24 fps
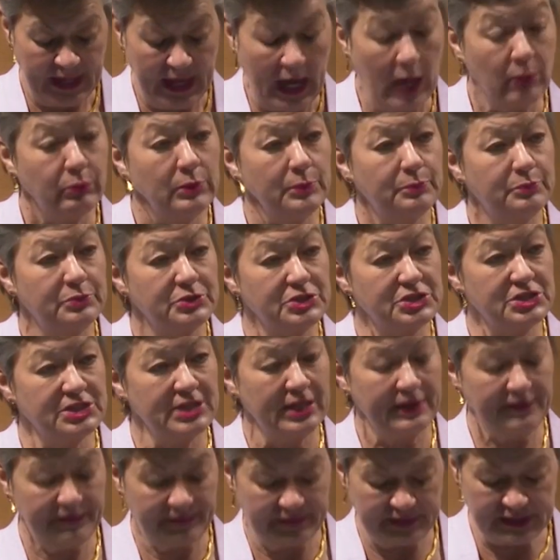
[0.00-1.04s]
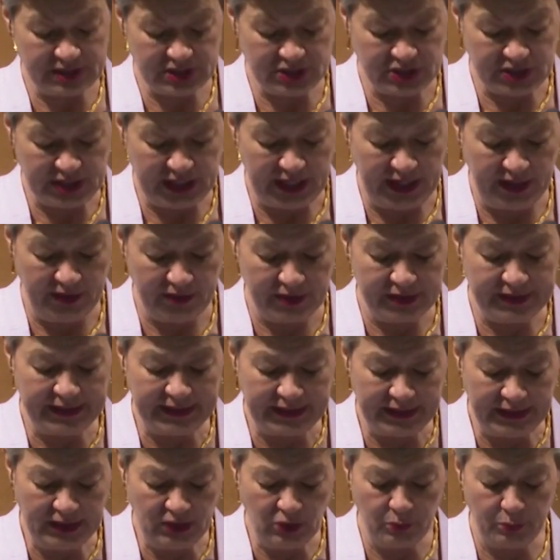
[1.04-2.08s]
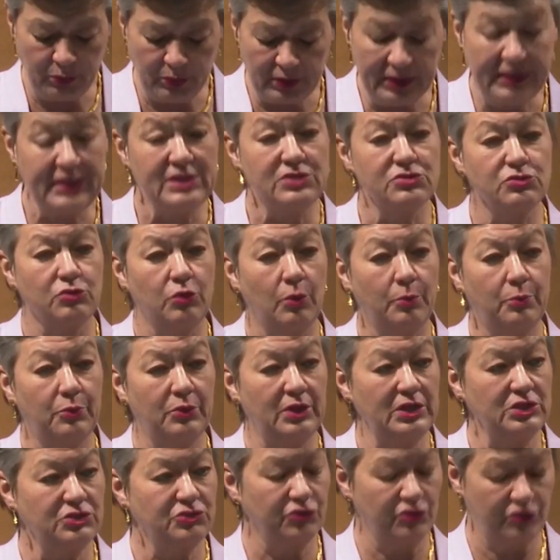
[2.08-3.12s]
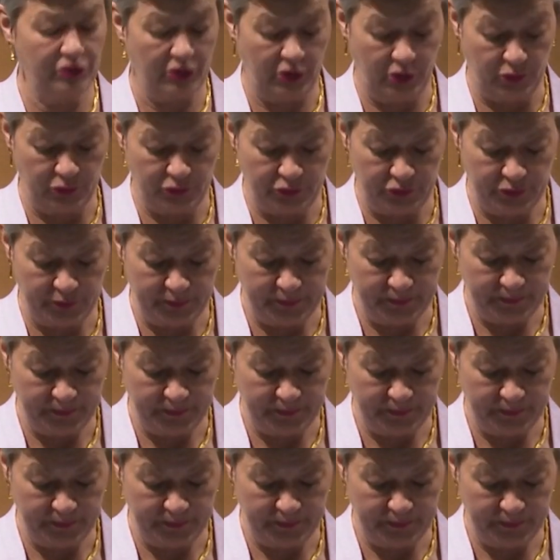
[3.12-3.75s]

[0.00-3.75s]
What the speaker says: I will present this year an EU police cooperation code,